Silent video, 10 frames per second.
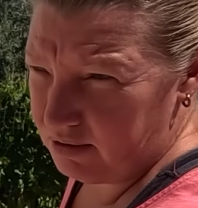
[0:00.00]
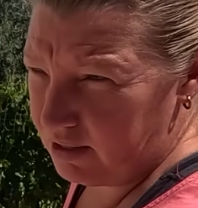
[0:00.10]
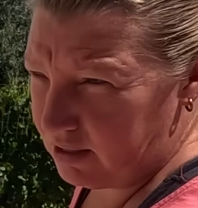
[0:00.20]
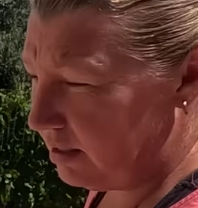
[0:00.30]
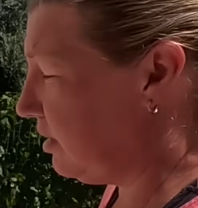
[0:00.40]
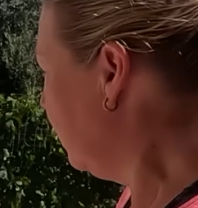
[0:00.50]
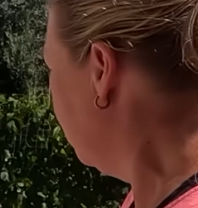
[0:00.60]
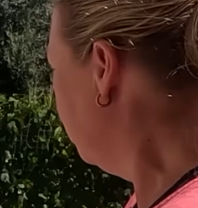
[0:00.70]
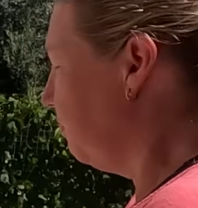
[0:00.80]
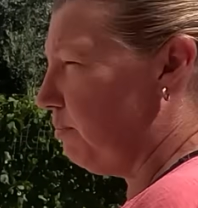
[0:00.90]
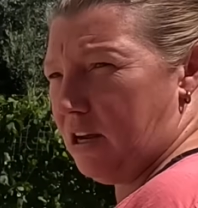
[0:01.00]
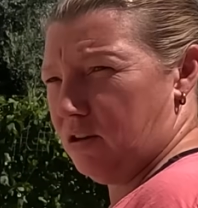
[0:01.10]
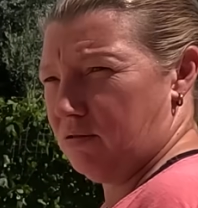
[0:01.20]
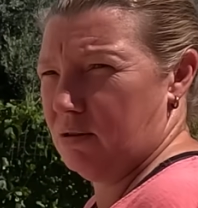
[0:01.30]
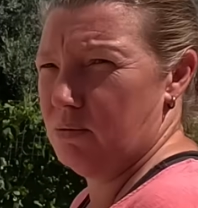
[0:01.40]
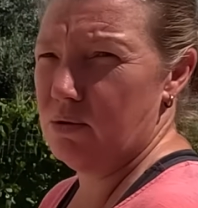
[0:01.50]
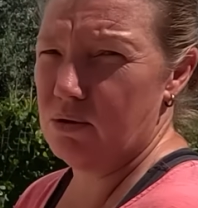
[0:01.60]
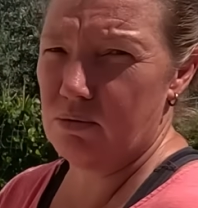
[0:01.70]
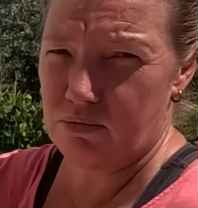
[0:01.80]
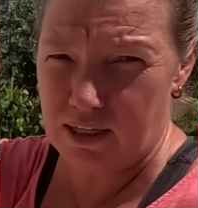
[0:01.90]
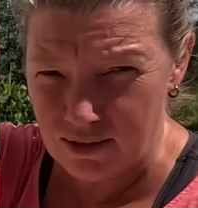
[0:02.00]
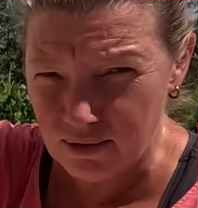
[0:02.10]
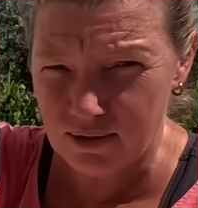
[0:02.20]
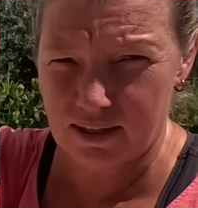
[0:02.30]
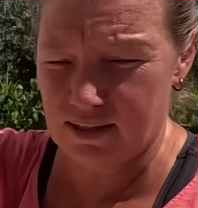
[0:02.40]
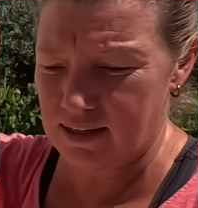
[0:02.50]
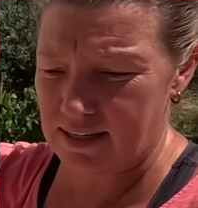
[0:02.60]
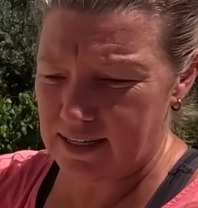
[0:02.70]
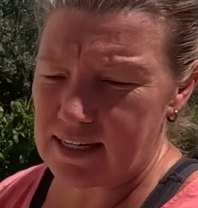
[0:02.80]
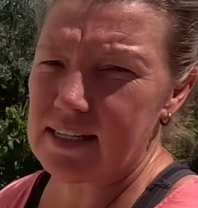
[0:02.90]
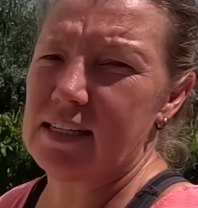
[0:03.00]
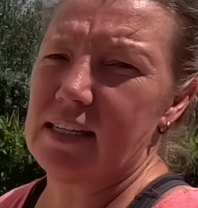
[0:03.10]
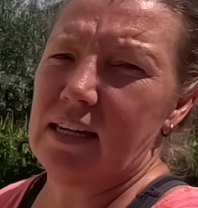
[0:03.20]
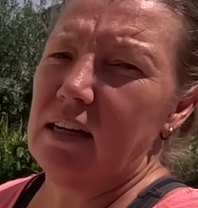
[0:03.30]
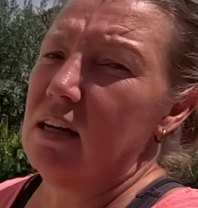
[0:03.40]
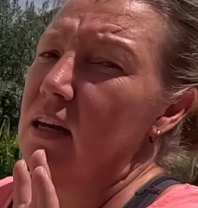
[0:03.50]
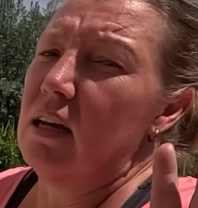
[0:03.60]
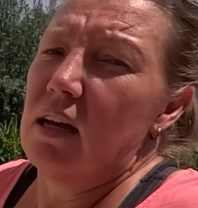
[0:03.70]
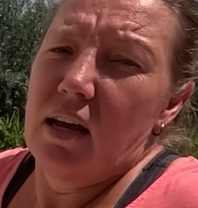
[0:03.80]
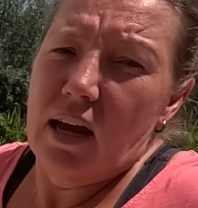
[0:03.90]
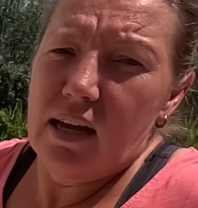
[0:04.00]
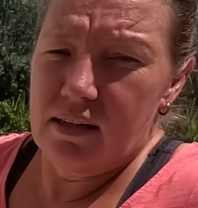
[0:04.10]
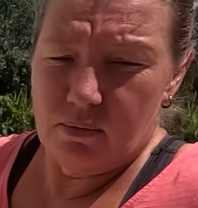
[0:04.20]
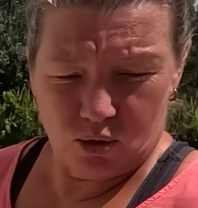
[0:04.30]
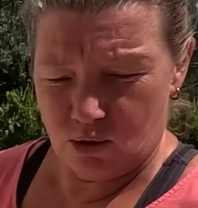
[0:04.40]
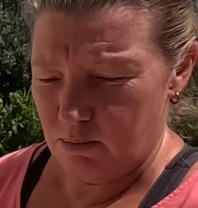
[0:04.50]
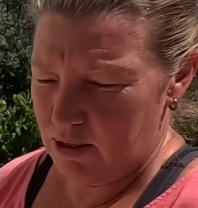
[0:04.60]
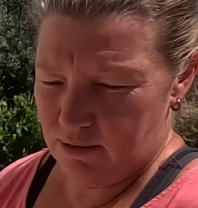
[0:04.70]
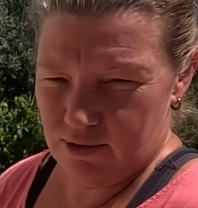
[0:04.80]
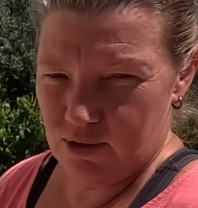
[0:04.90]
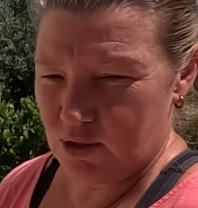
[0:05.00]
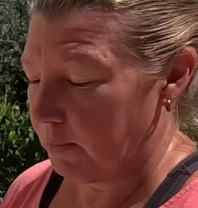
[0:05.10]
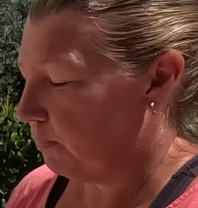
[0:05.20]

this boundary wall, redo the staircase at some time in the future.